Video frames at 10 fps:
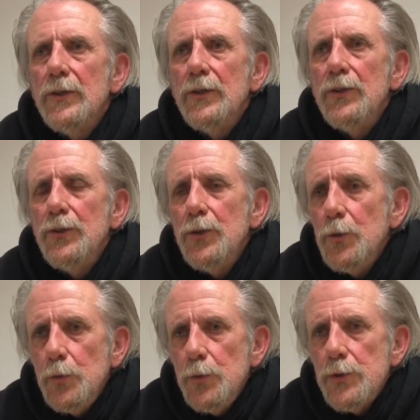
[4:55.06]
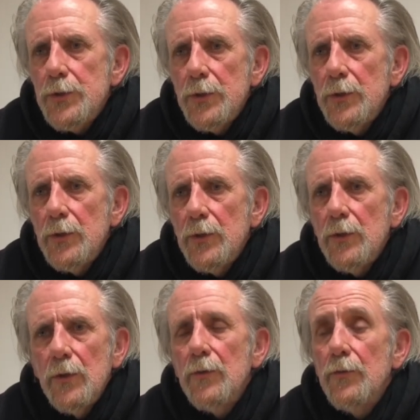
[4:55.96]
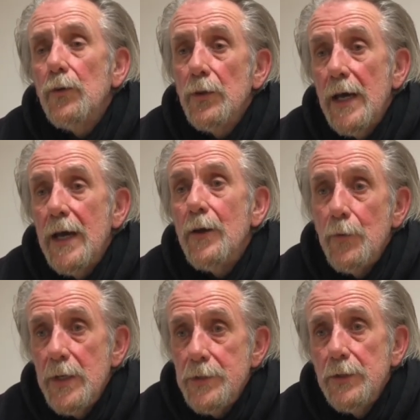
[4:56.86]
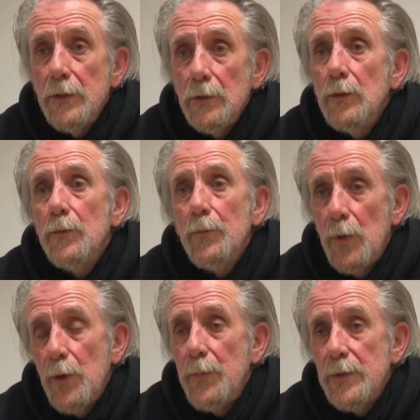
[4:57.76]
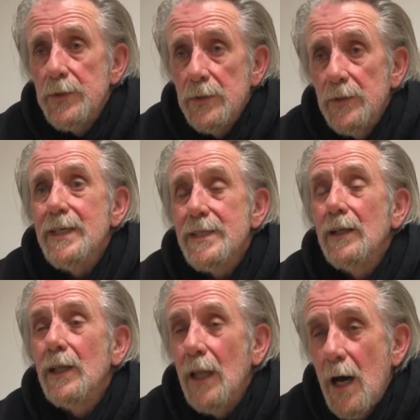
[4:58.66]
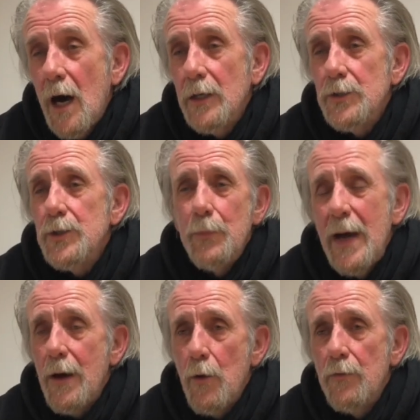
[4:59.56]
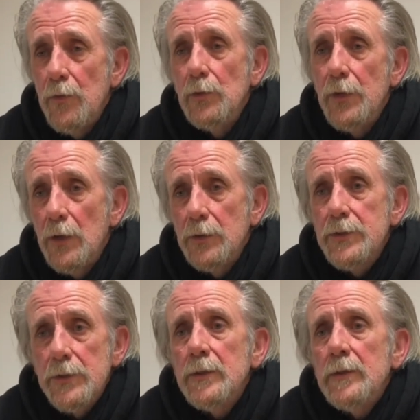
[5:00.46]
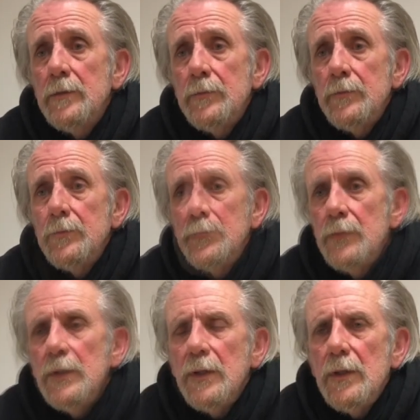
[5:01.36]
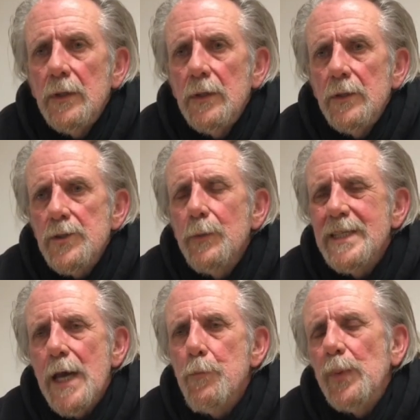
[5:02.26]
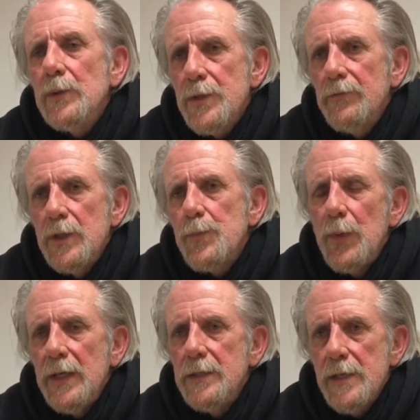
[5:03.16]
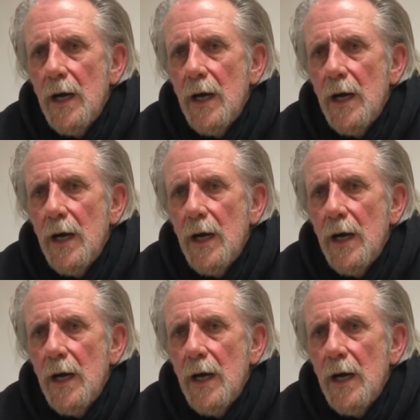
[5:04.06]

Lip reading: used for their original purpose. These are large, powerful dogs. Some examples of this breed